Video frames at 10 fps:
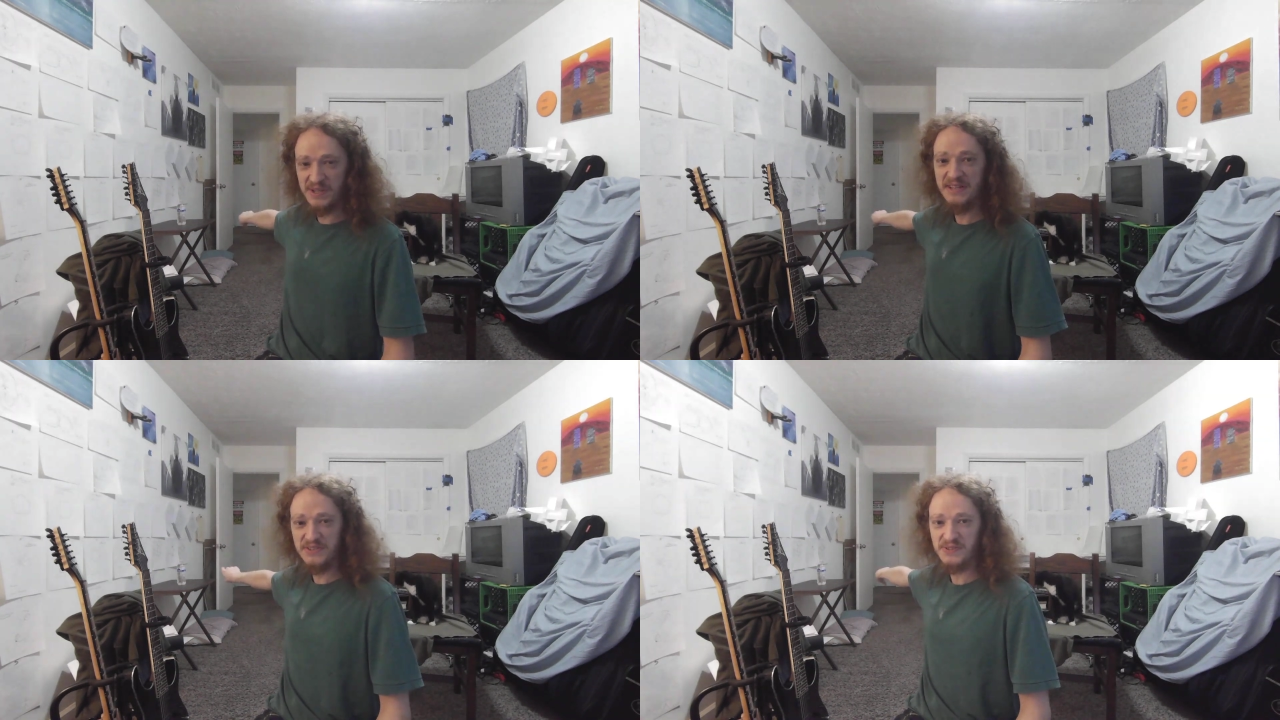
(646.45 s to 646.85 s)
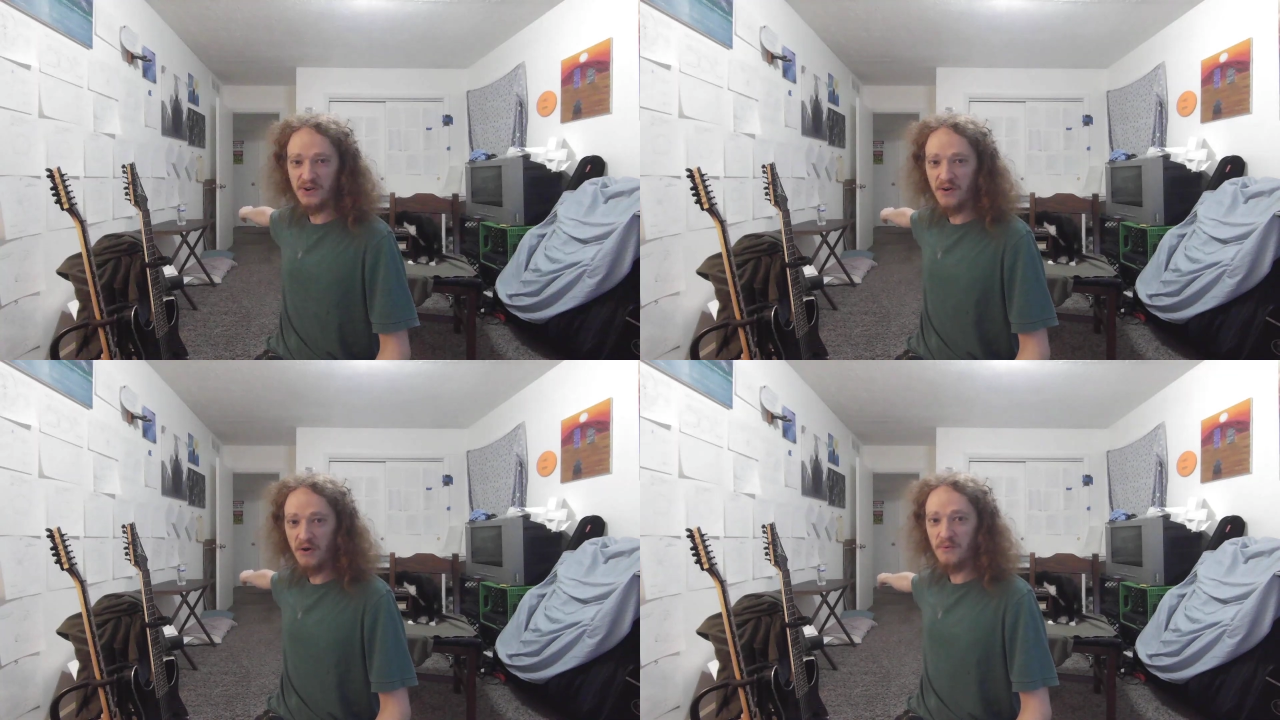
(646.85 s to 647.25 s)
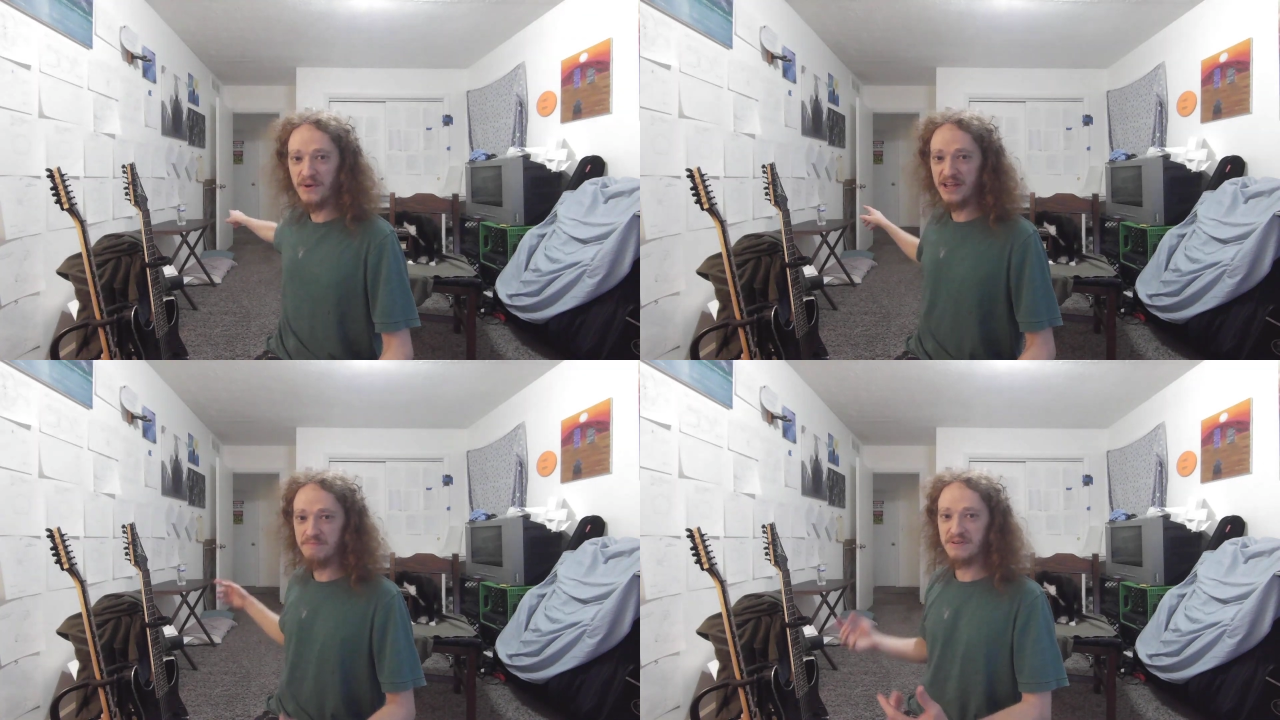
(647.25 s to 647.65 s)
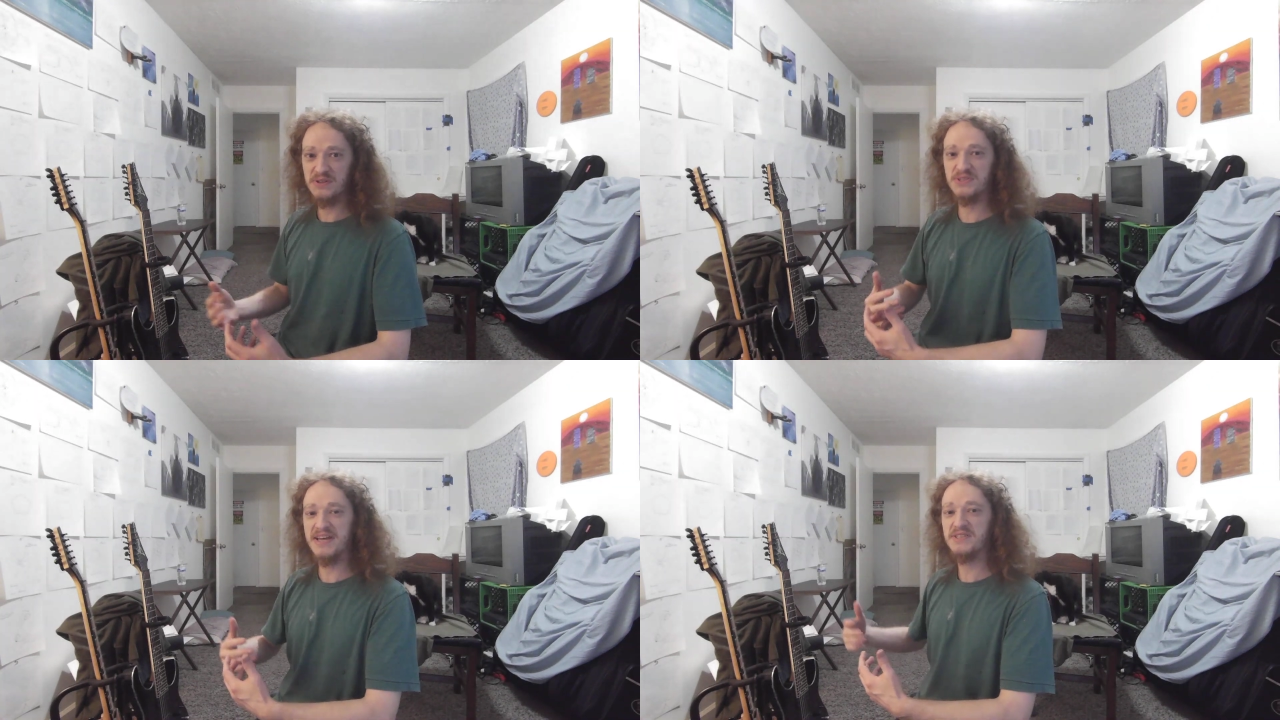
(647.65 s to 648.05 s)
into the hallway,
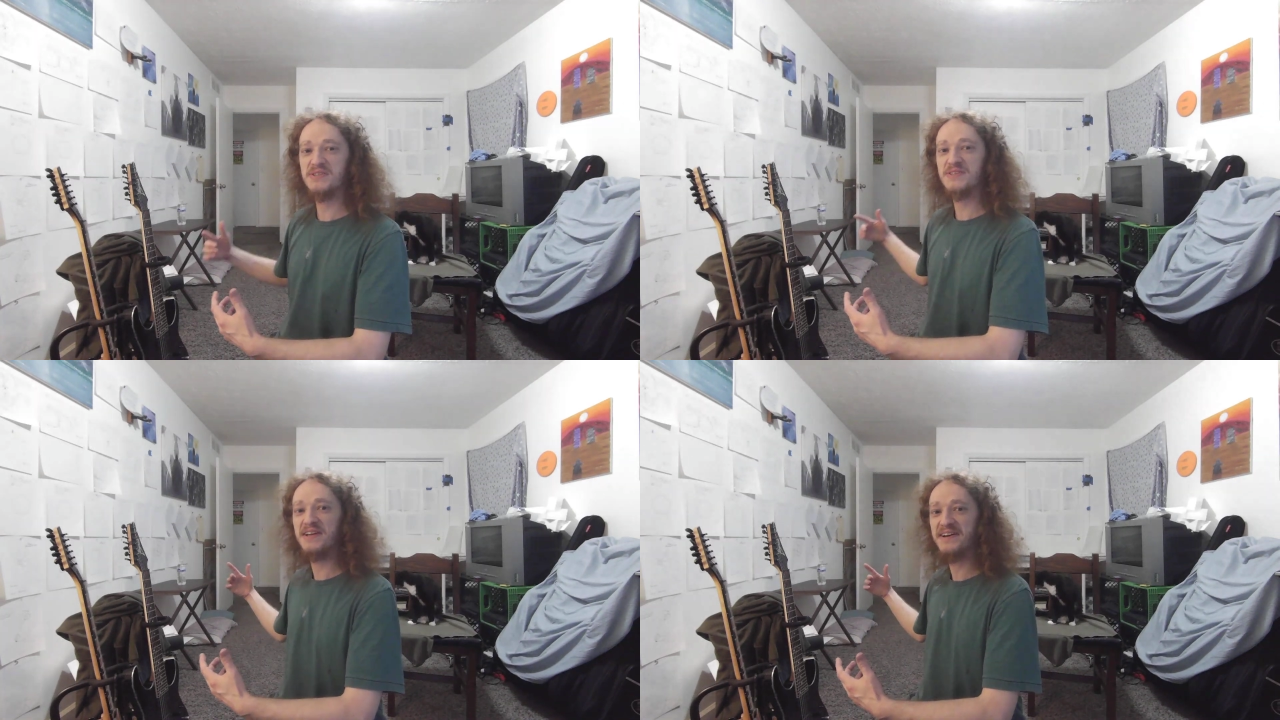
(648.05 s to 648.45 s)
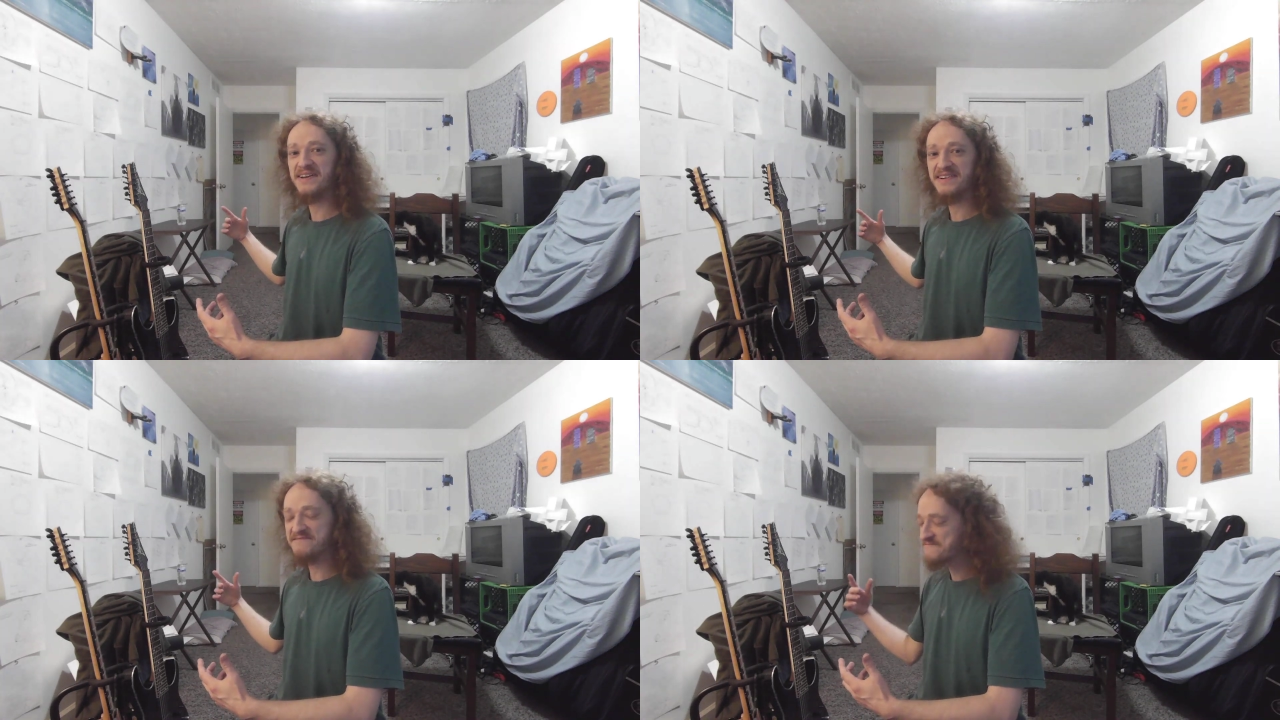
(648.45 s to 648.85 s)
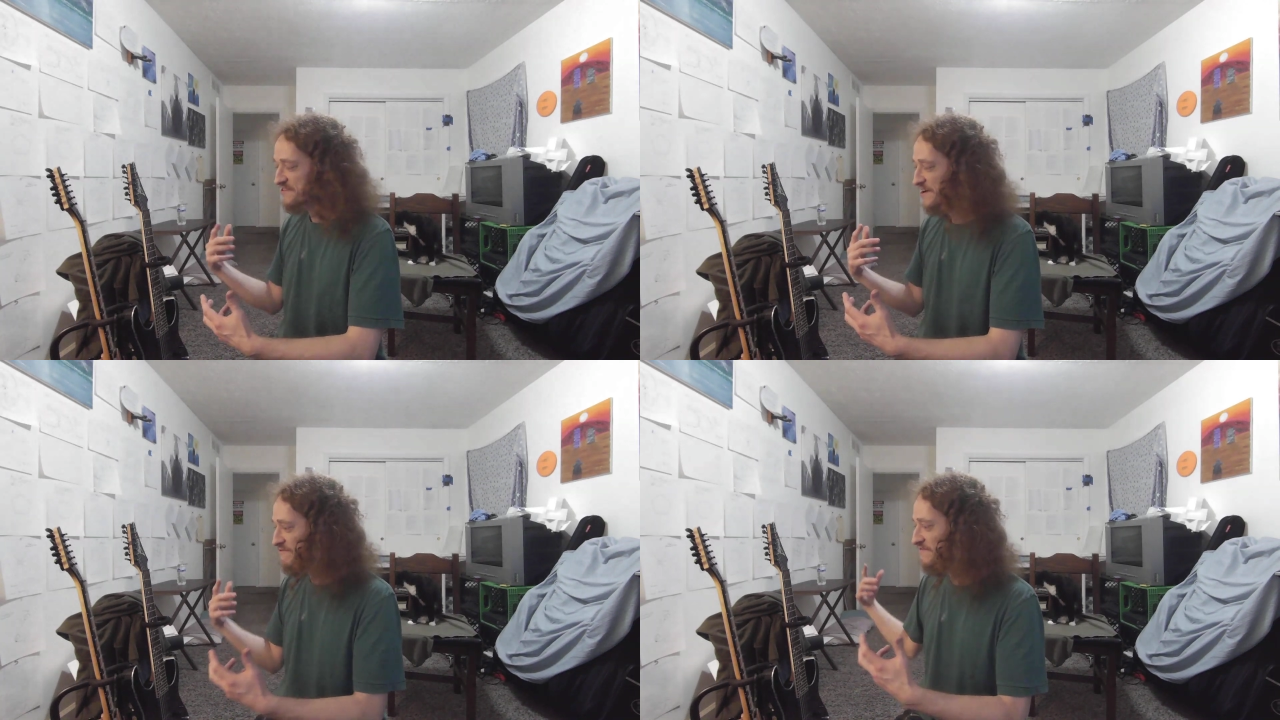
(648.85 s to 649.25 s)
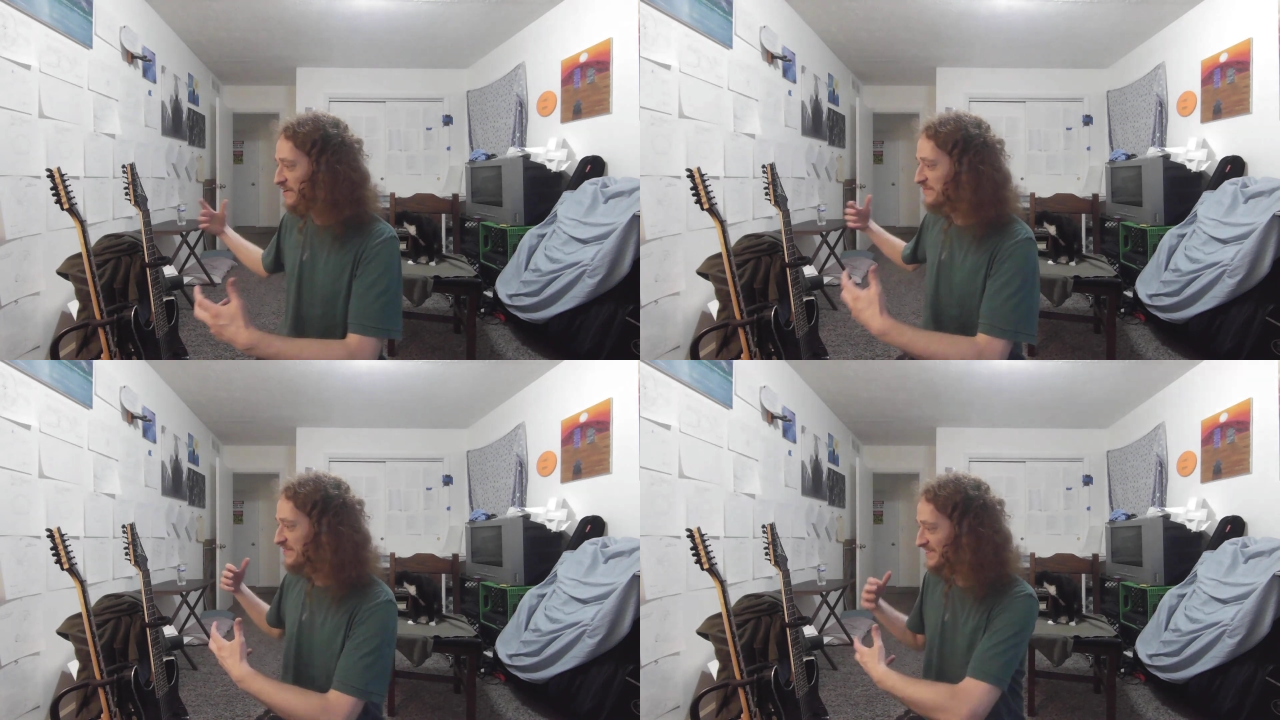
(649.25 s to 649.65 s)
because that's where I
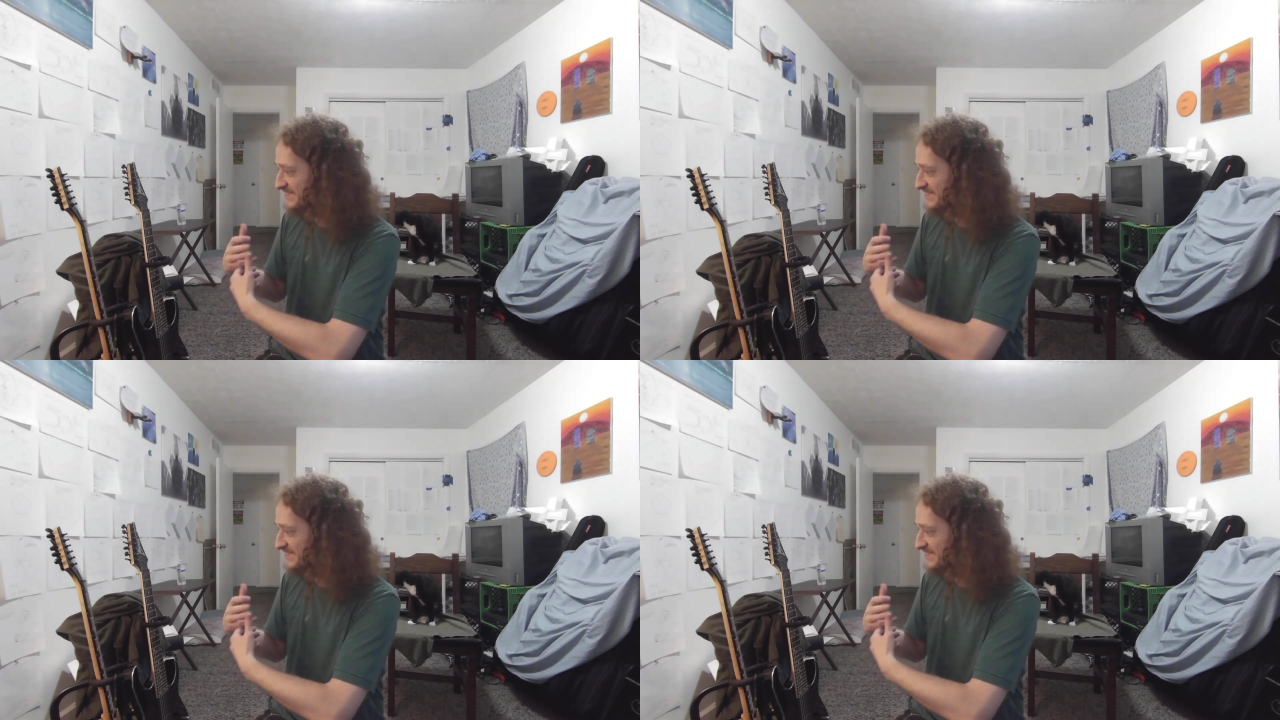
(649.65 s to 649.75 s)
felt that it,